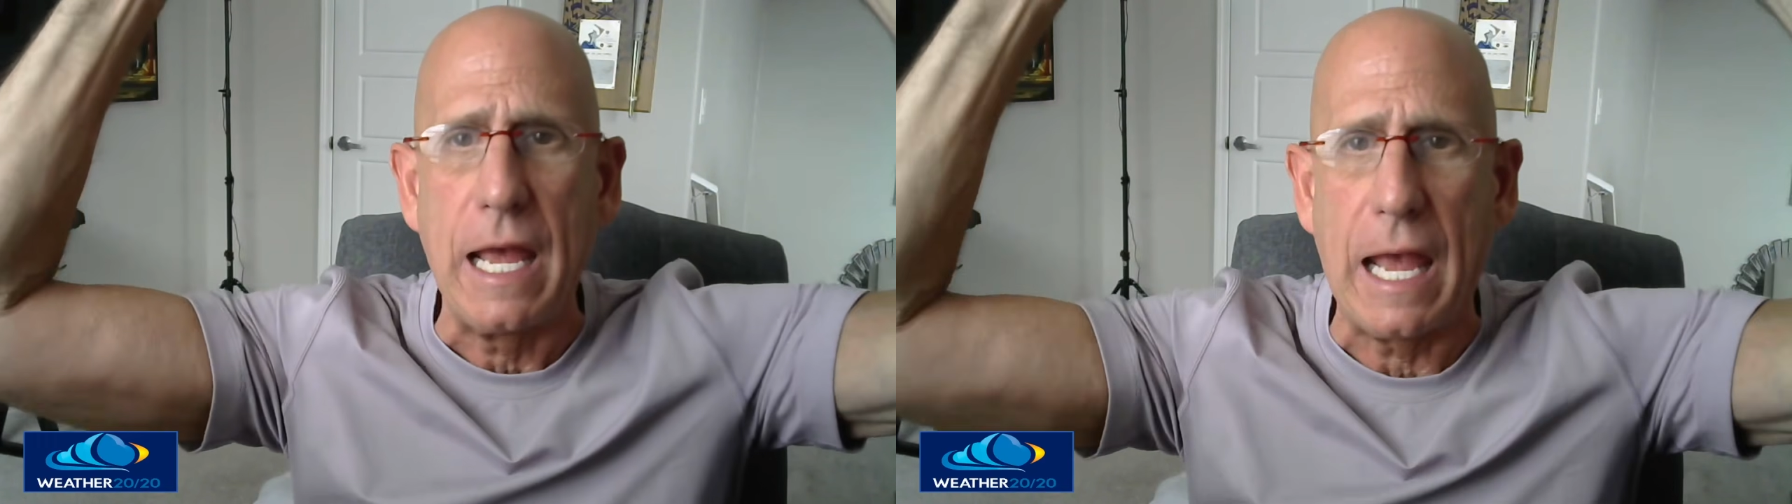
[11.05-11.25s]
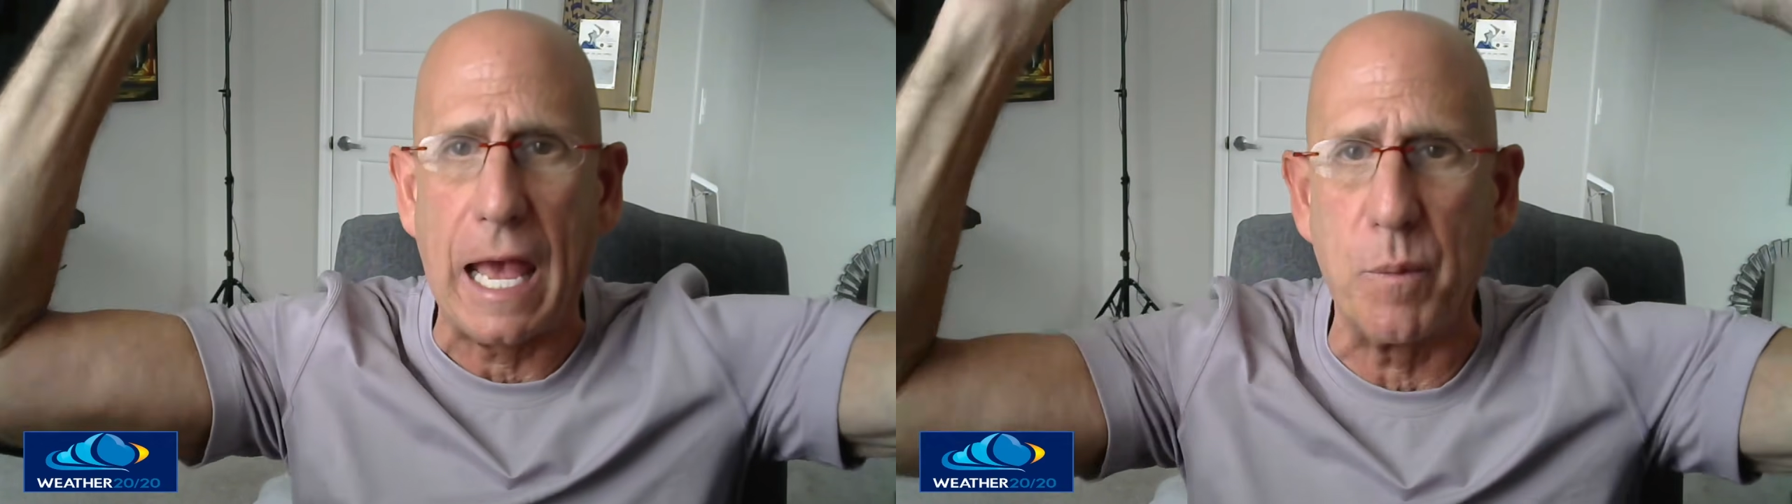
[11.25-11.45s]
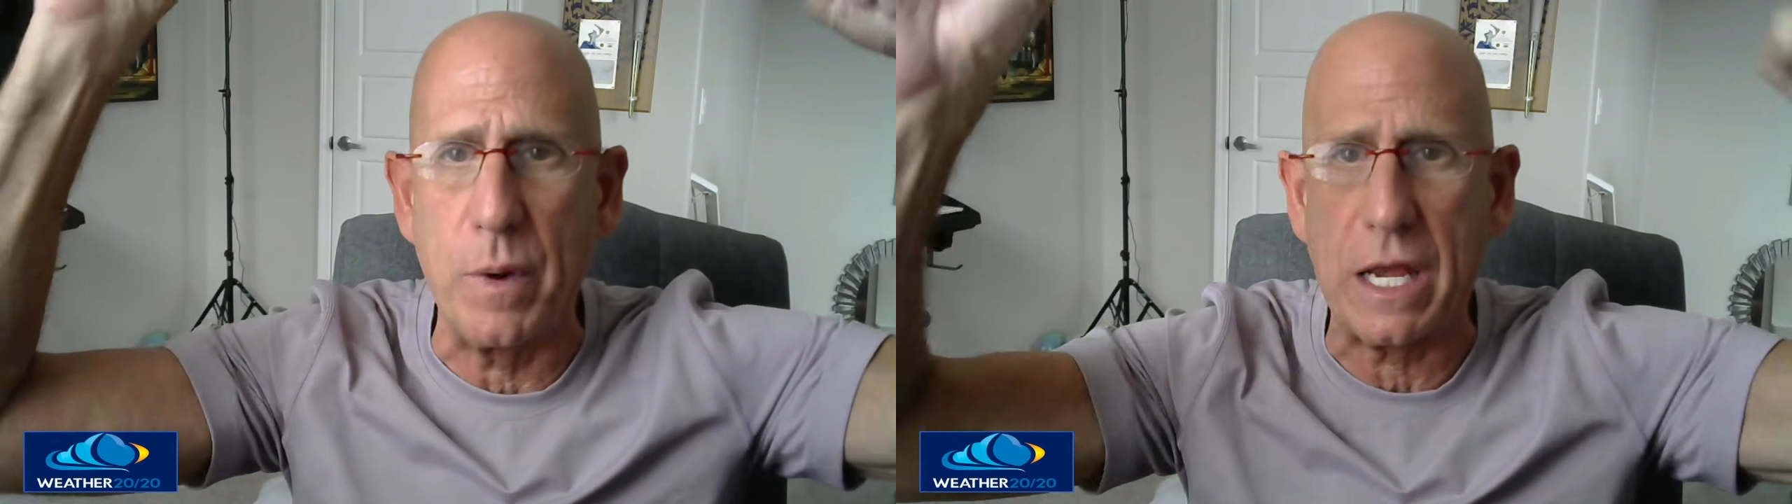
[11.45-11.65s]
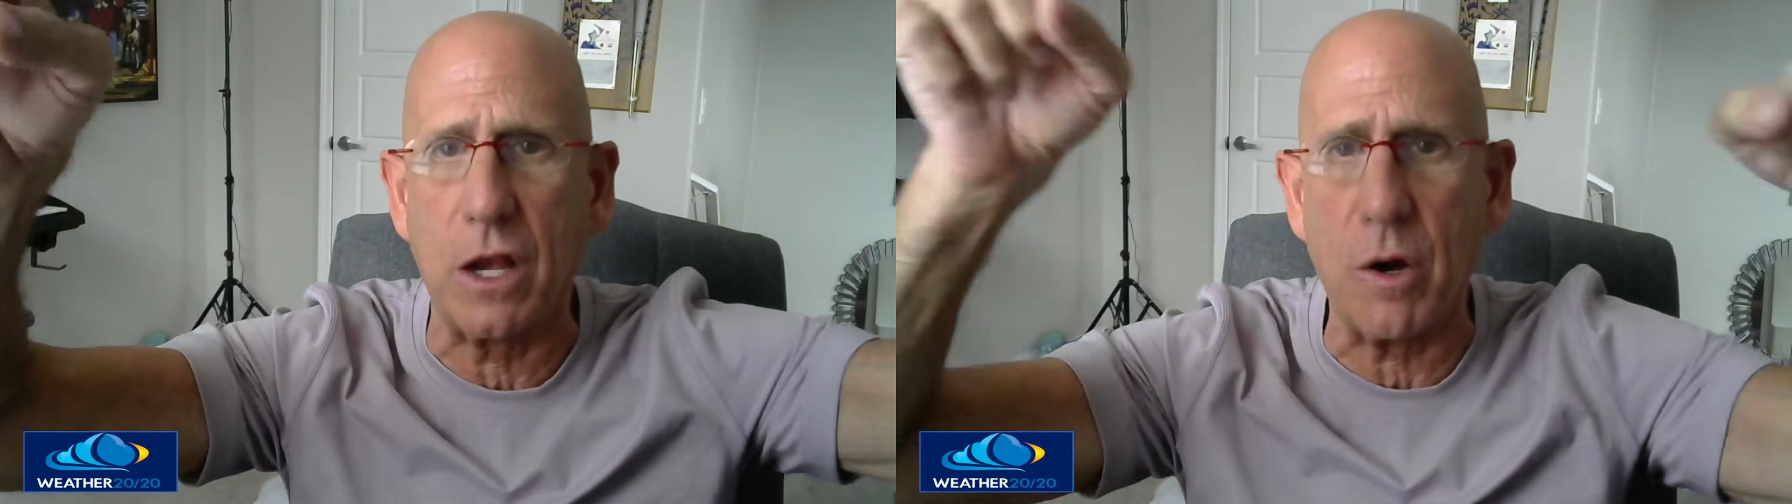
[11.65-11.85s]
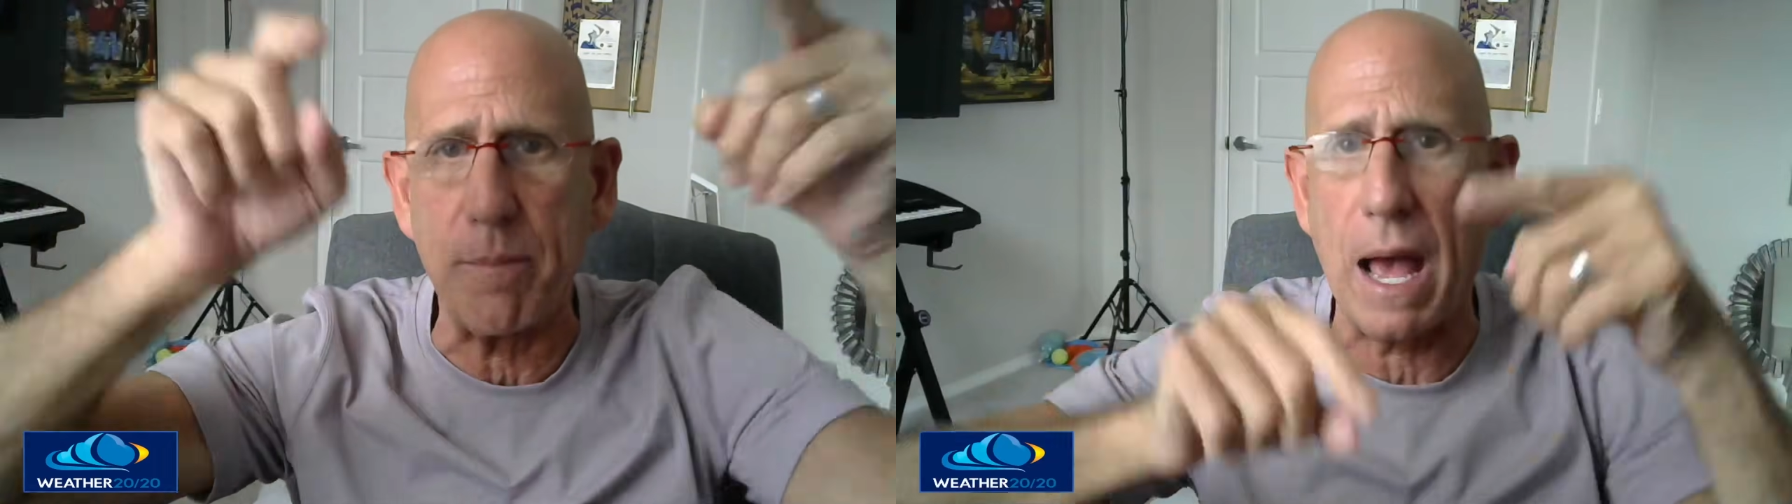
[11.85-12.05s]
and we can
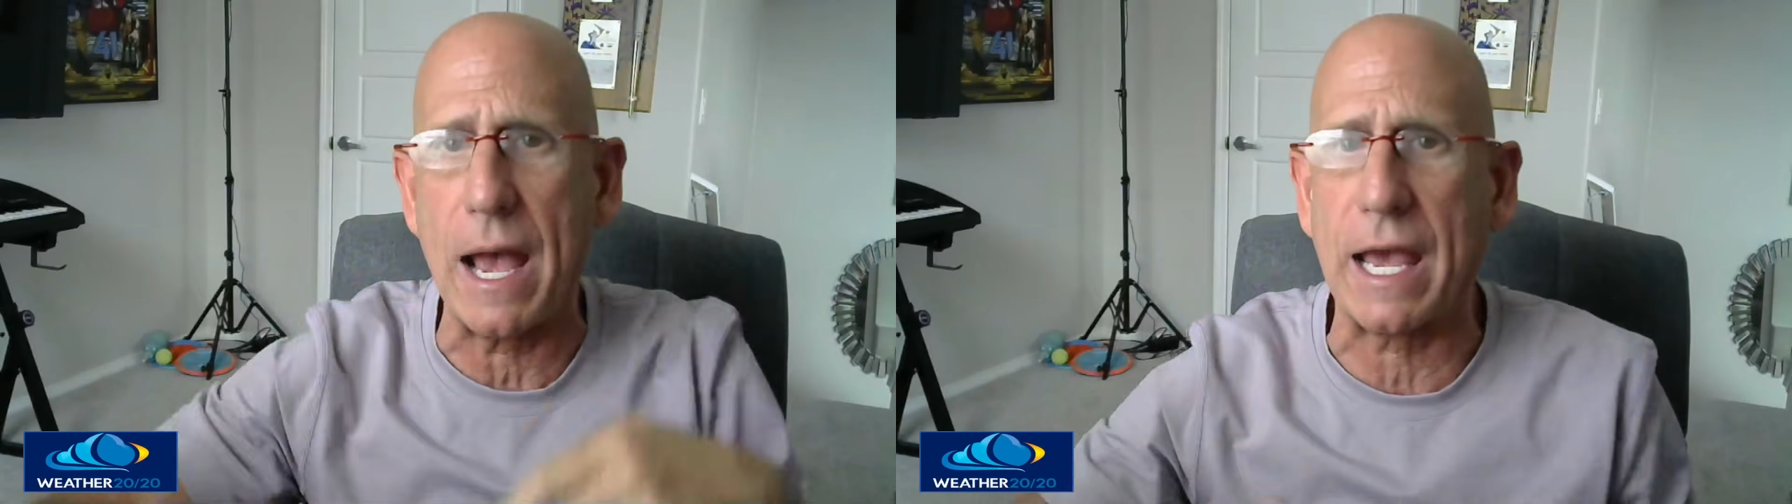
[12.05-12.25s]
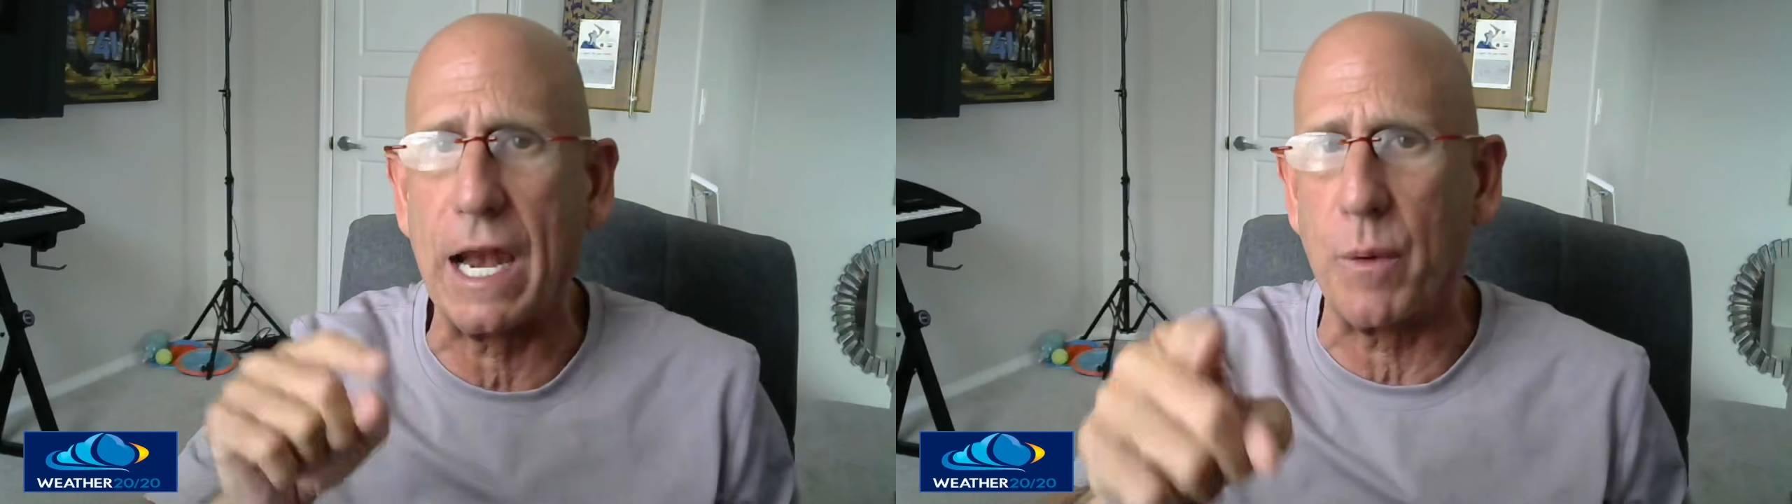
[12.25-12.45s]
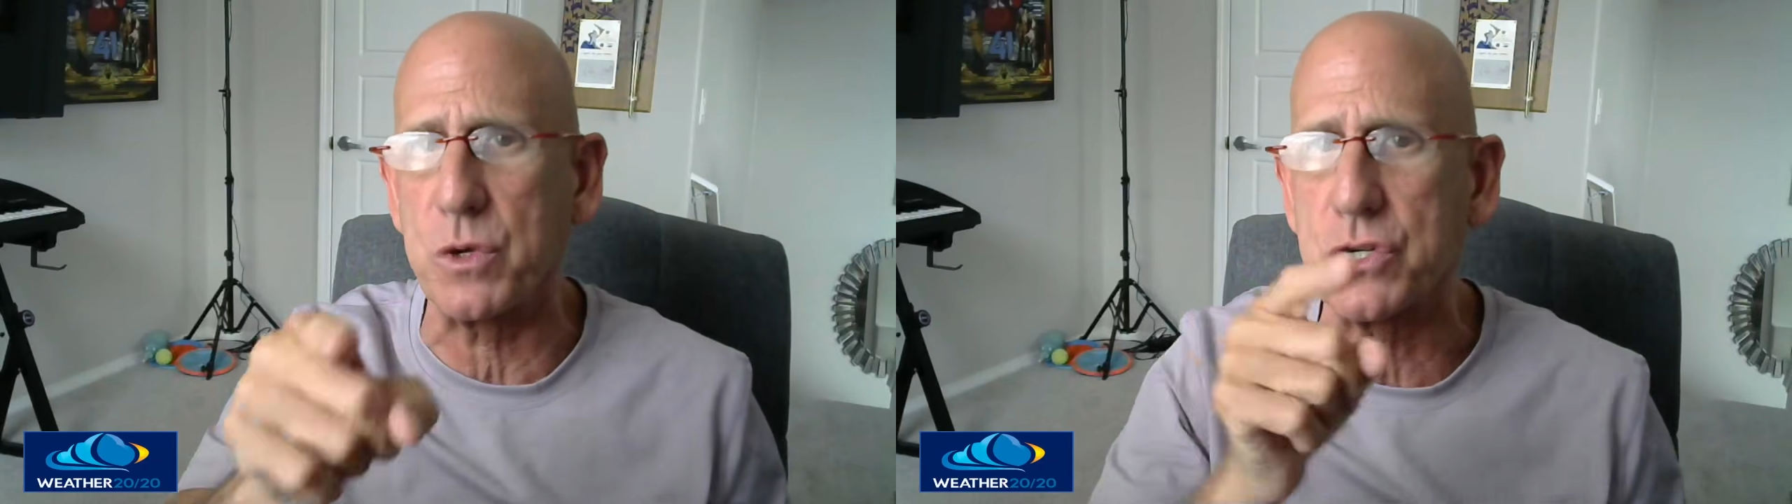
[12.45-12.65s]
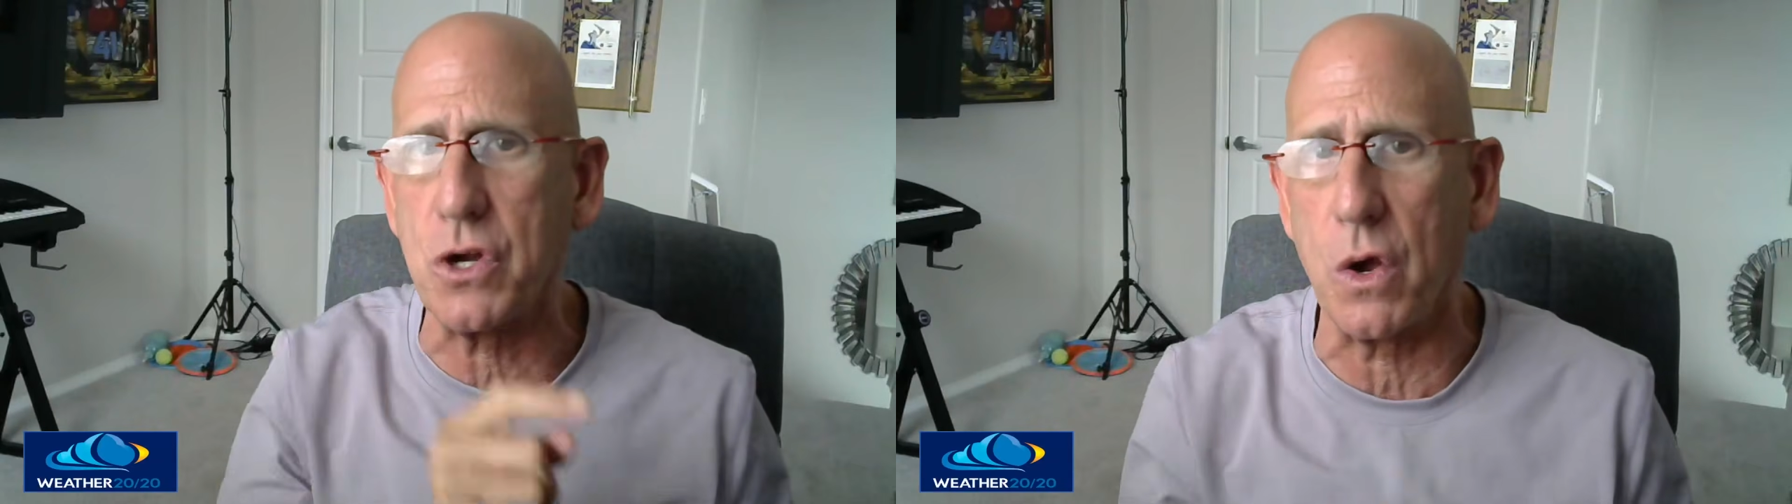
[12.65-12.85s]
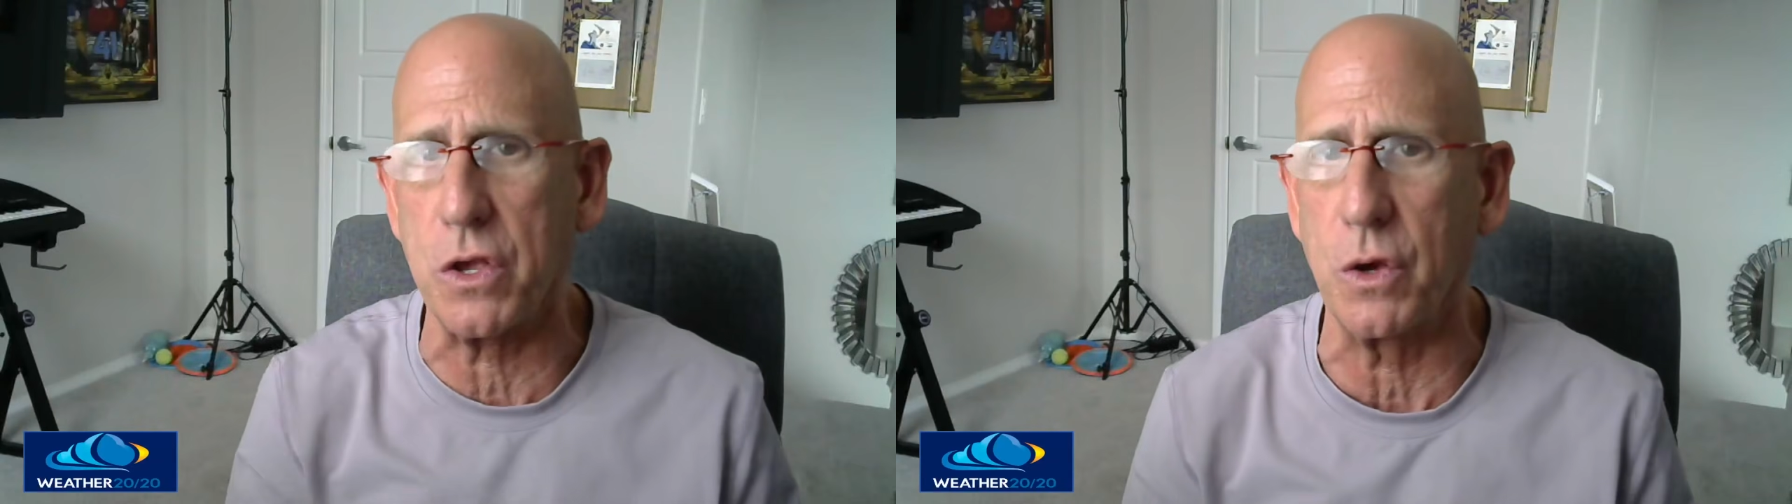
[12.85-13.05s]
go back and I will show
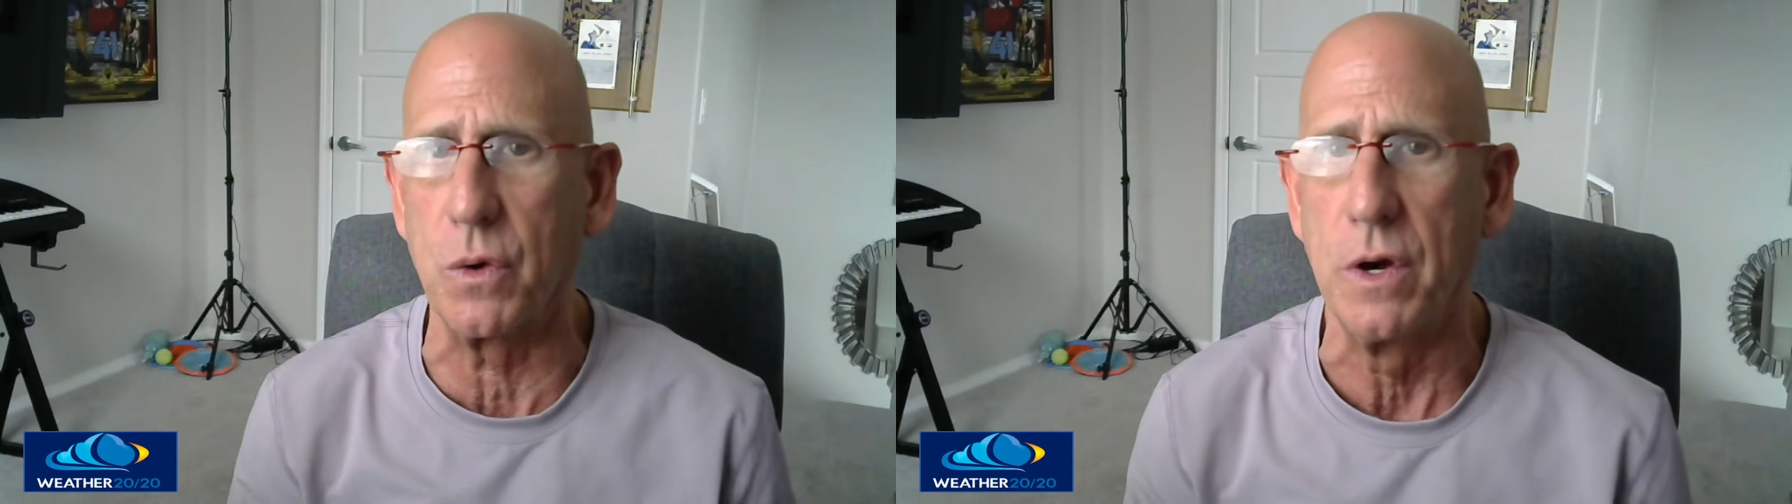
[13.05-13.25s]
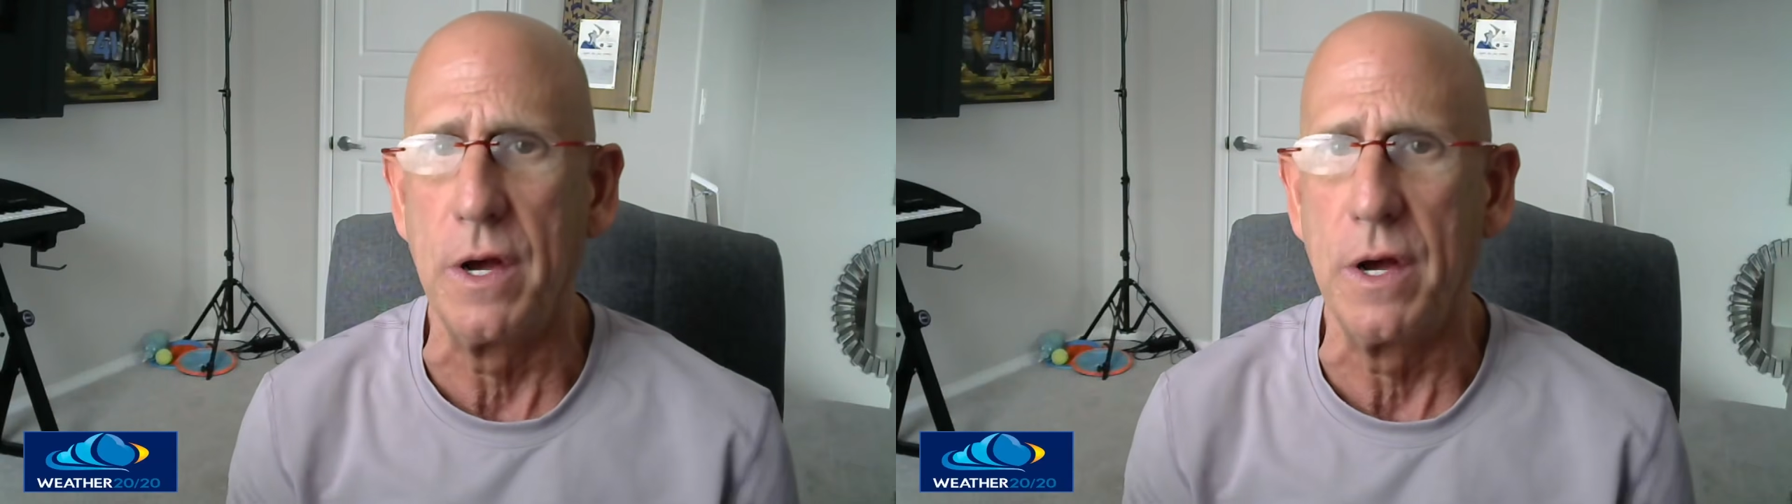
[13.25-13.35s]
you